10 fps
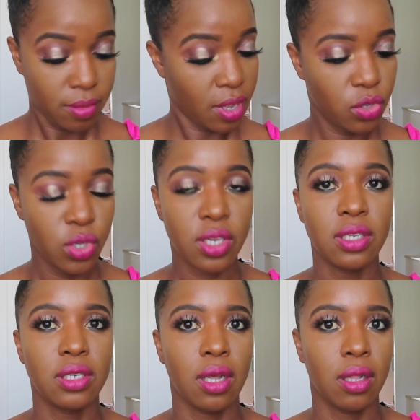As you
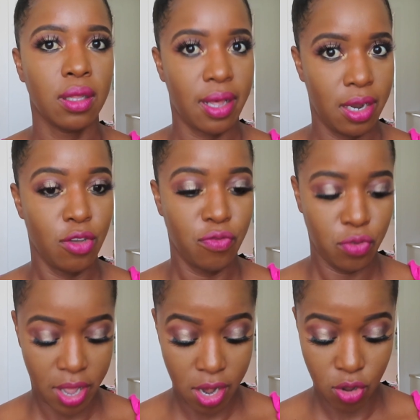can tell, I
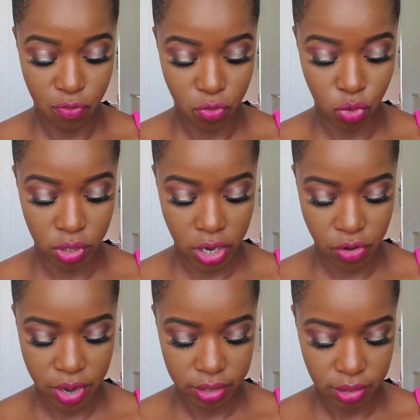love gold
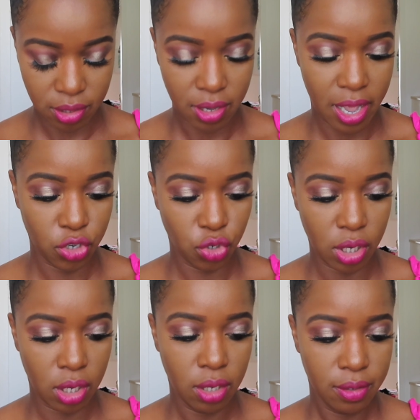earrings,
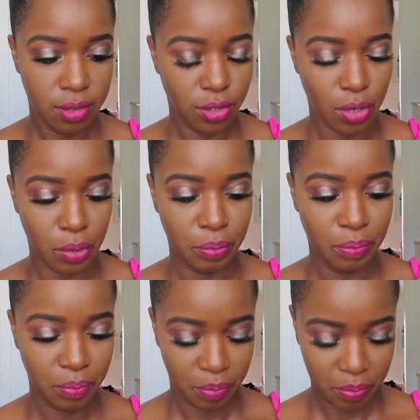actually. So
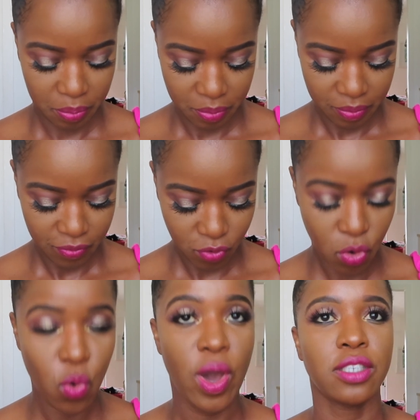I've
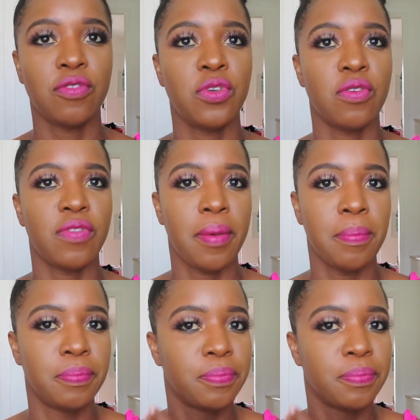got quite a few of them.